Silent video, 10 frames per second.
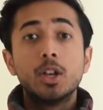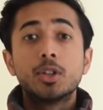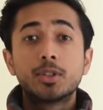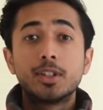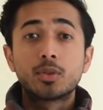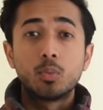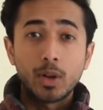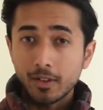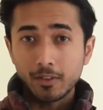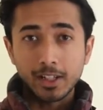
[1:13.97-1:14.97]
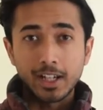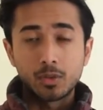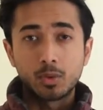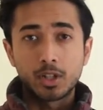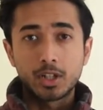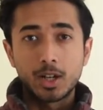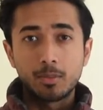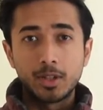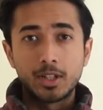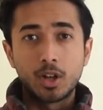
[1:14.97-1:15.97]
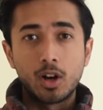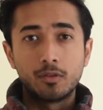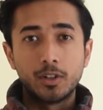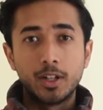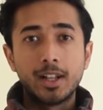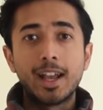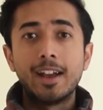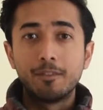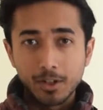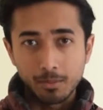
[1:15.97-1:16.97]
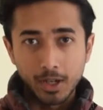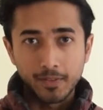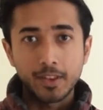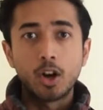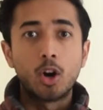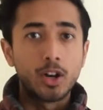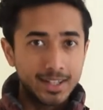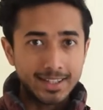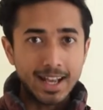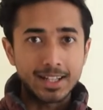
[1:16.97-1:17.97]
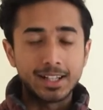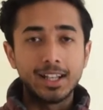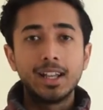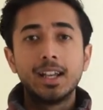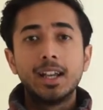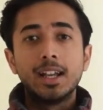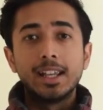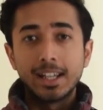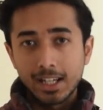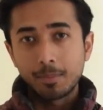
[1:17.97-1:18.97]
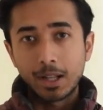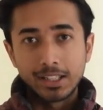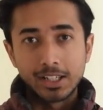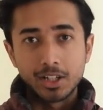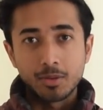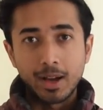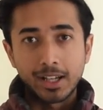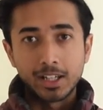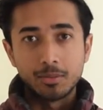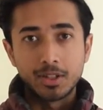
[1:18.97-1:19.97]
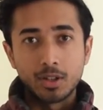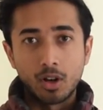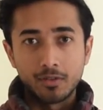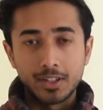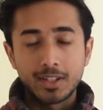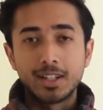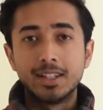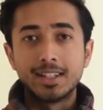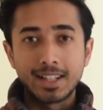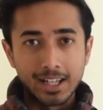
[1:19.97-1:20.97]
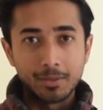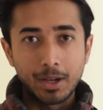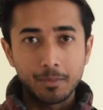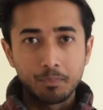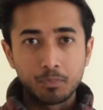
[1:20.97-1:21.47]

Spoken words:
So this one-of-a-kind workshop is offered every month on a Saturday in Nepal Leadership Academy's office in Sanepa.